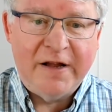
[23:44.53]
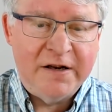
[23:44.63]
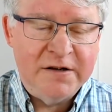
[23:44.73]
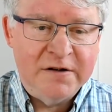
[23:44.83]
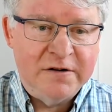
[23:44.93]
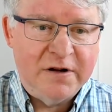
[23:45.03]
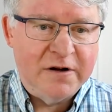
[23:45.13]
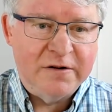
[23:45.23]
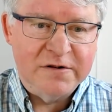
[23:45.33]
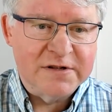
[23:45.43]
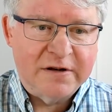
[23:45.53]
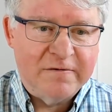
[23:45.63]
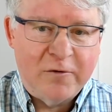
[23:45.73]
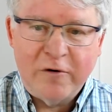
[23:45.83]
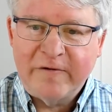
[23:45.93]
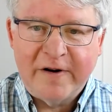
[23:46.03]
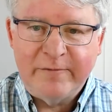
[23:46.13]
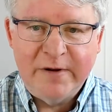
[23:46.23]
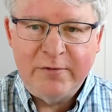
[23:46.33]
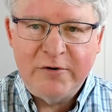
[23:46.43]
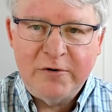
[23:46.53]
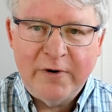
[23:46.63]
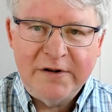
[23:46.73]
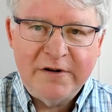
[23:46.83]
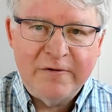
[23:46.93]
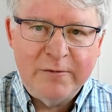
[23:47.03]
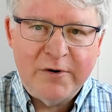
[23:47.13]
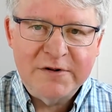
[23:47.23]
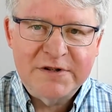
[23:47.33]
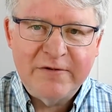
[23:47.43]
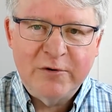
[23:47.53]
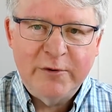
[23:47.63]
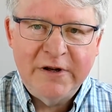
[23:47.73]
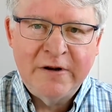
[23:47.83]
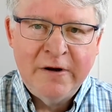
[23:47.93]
and there's 4 or 5 people who write different posts every week,